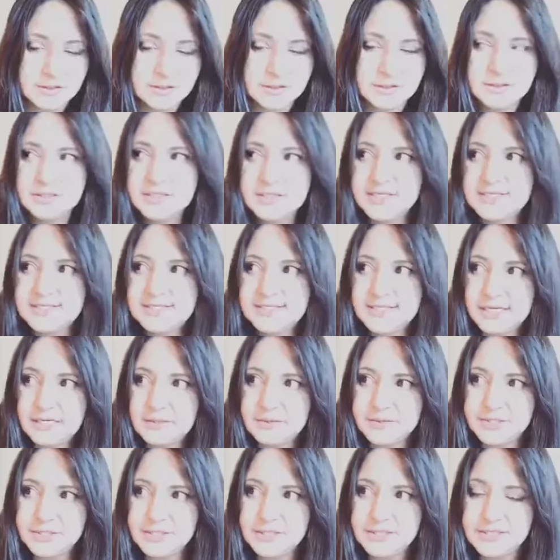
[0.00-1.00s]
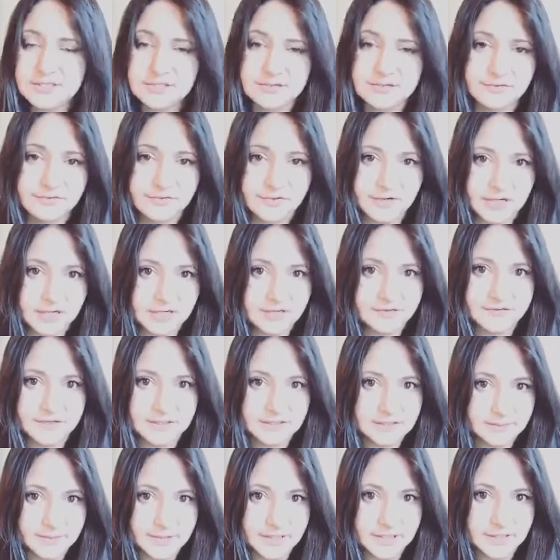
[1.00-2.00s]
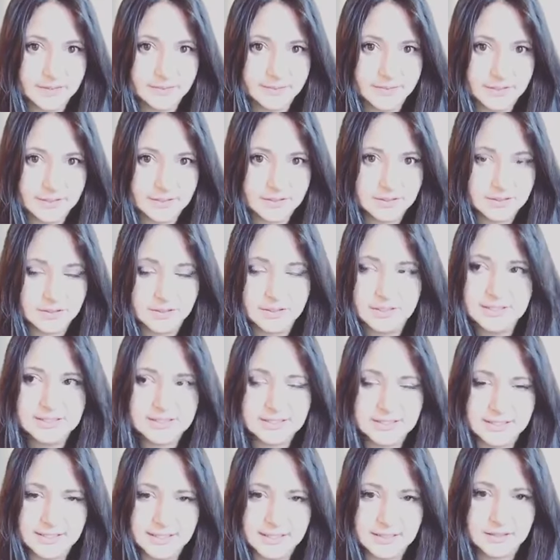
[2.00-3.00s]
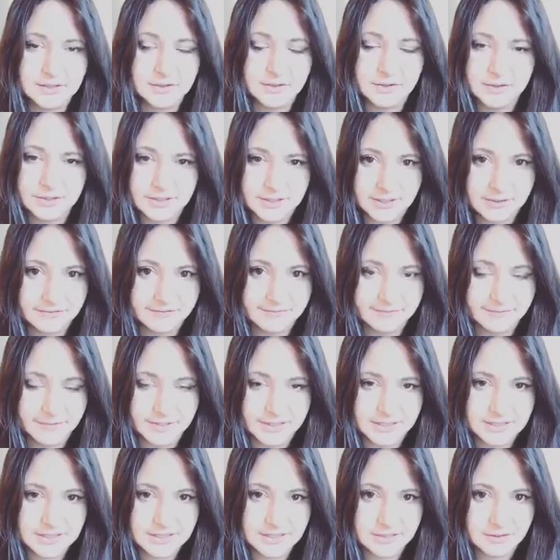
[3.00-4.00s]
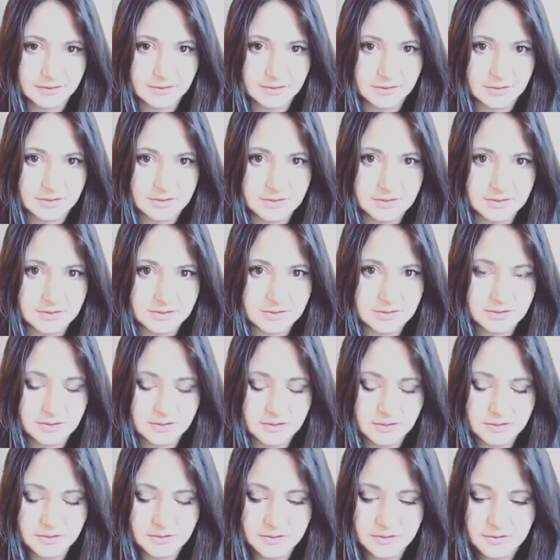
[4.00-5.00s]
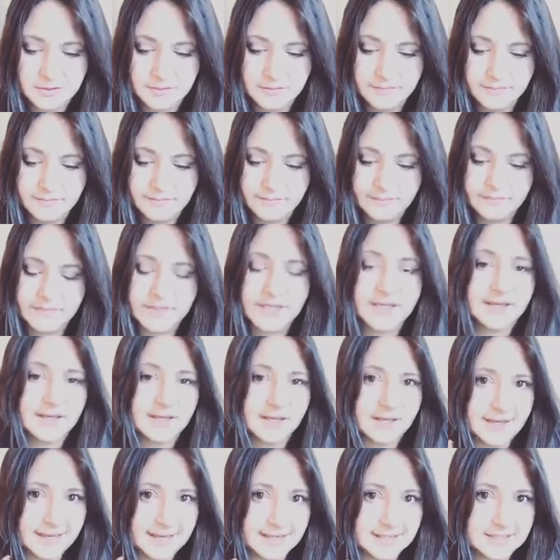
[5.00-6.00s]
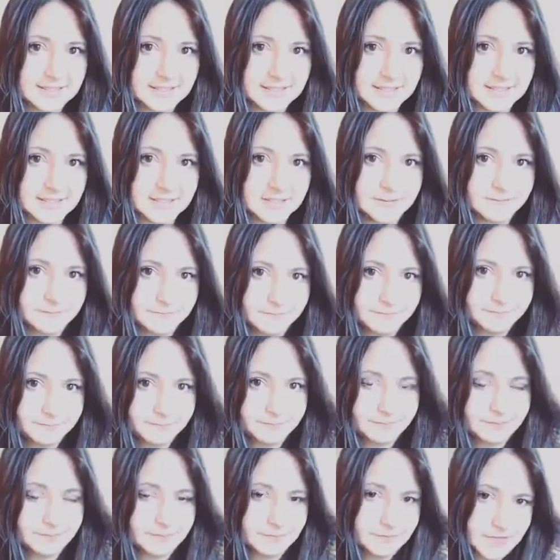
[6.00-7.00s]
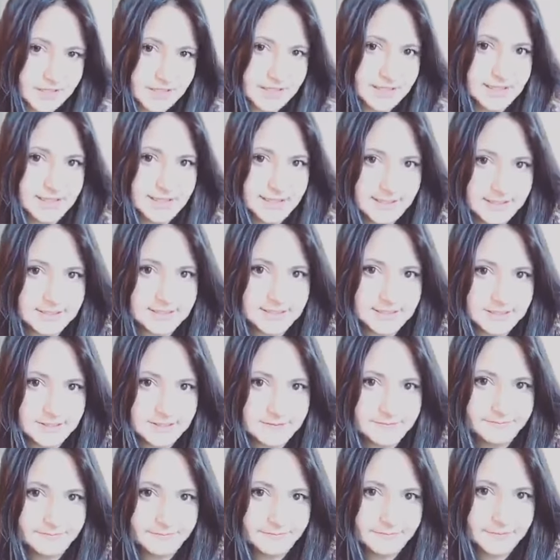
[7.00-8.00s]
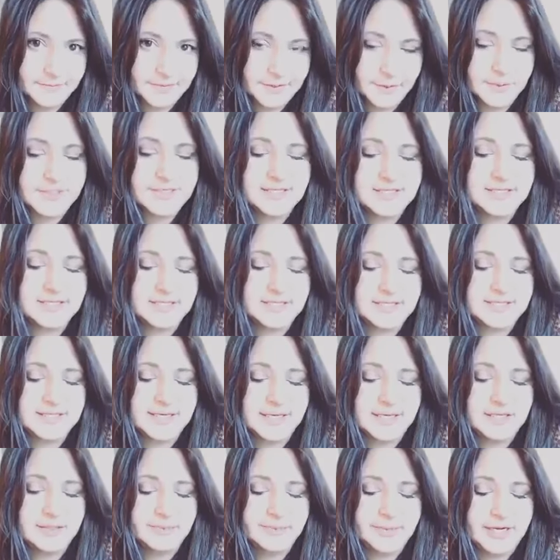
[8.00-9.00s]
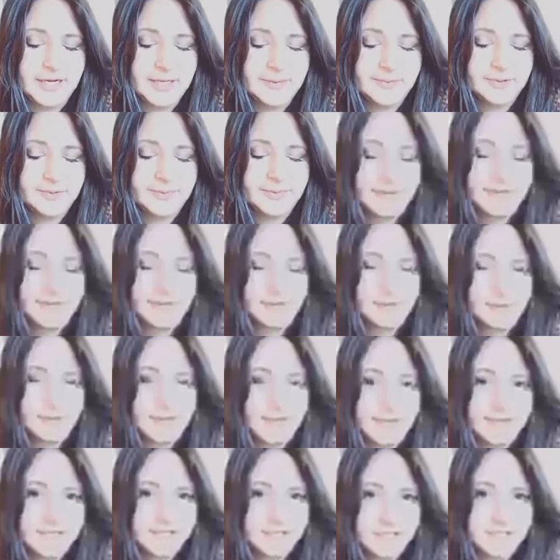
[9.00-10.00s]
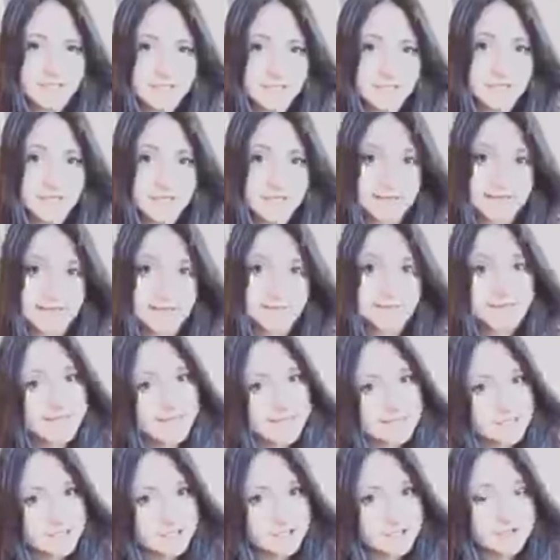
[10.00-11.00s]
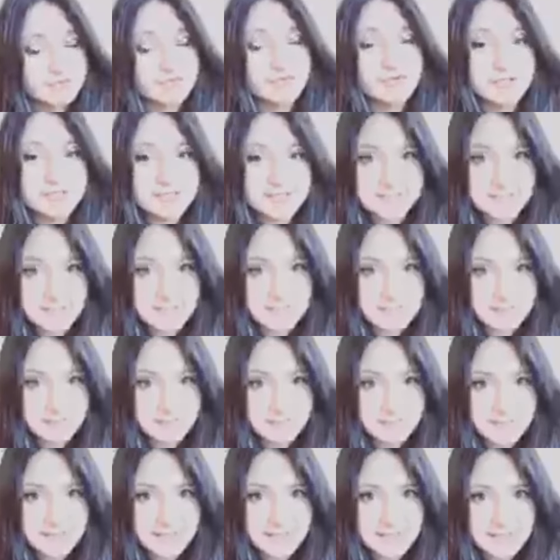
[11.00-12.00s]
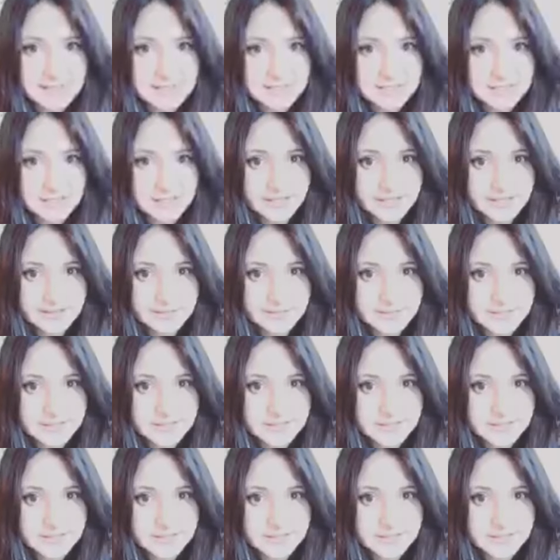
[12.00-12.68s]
Deception is rife at the moment. Honestly, Lord have mercy on us. They're connected. They're connected. What does it say in the Bible about all nations are going to come against Jerusalem in the end times?